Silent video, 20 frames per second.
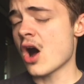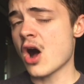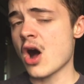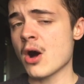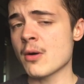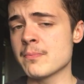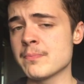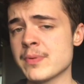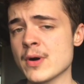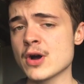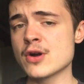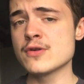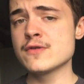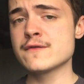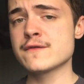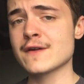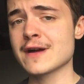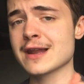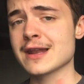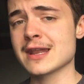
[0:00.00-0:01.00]
are
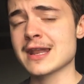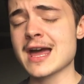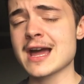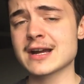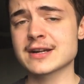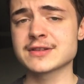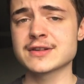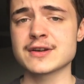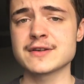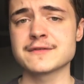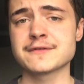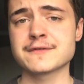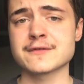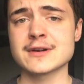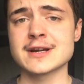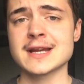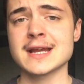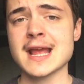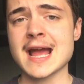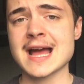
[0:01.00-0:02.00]
both
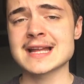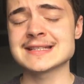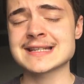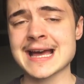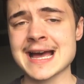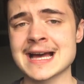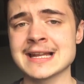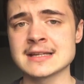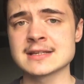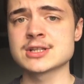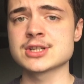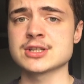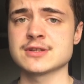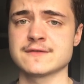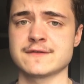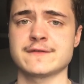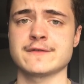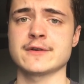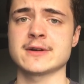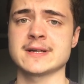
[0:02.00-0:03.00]
lacto-free and
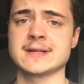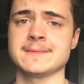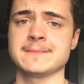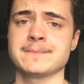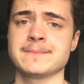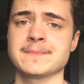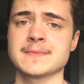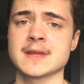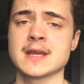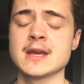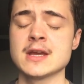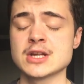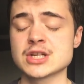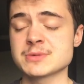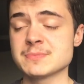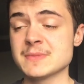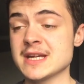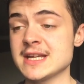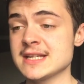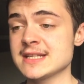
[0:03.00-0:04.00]
allergen-free,
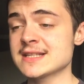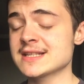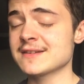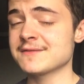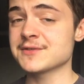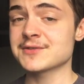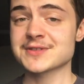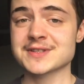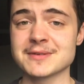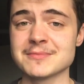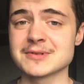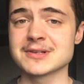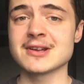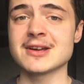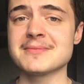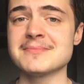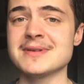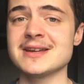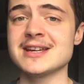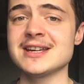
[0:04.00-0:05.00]
which means if you're someone
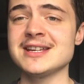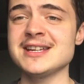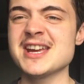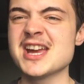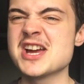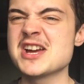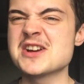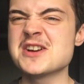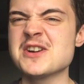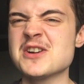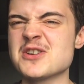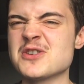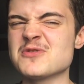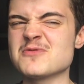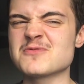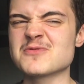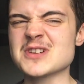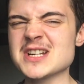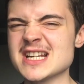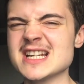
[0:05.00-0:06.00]
like me who
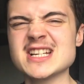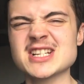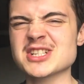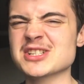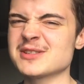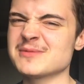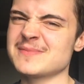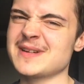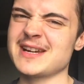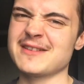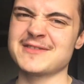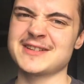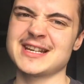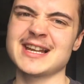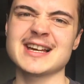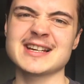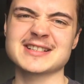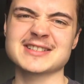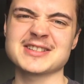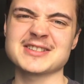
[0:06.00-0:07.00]
really shouldn't be having
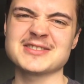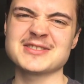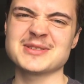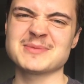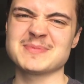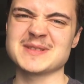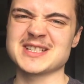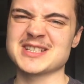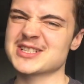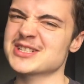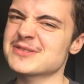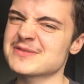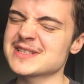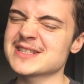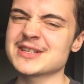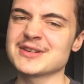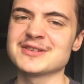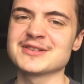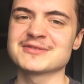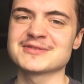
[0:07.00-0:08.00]
lactose because you're
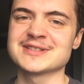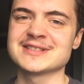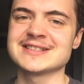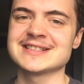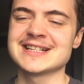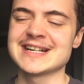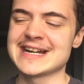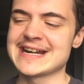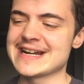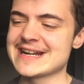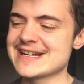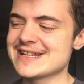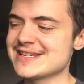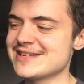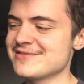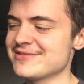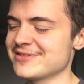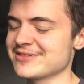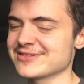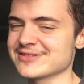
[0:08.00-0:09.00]
intolerant,
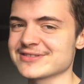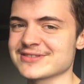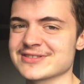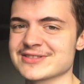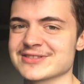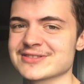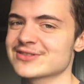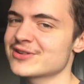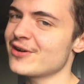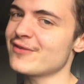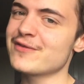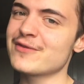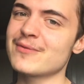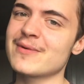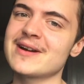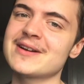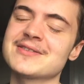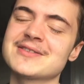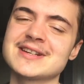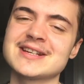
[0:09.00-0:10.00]
you can scoff
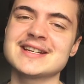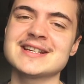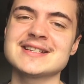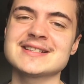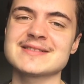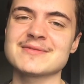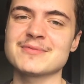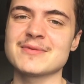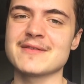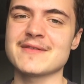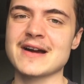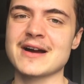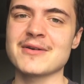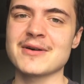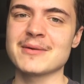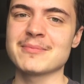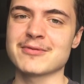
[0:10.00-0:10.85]
away on these without a